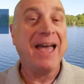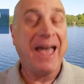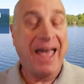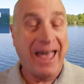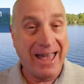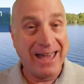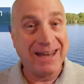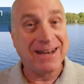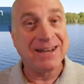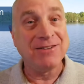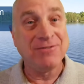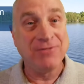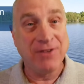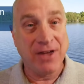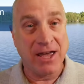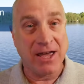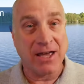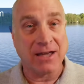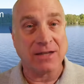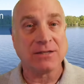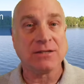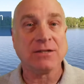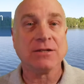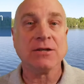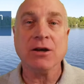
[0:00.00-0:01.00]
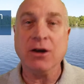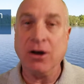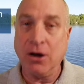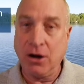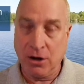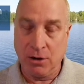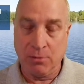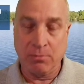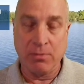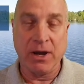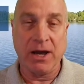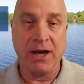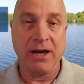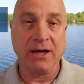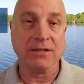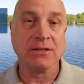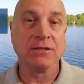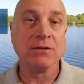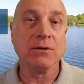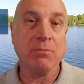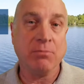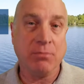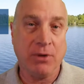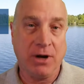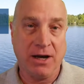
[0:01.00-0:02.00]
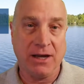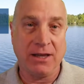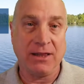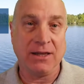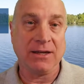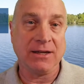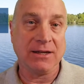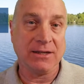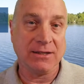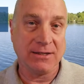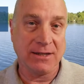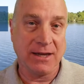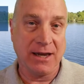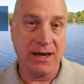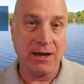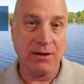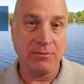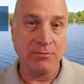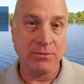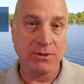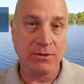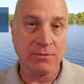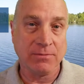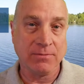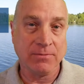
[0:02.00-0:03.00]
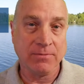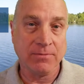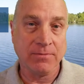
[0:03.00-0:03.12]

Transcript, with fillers: and advanced R P A S pilot exams.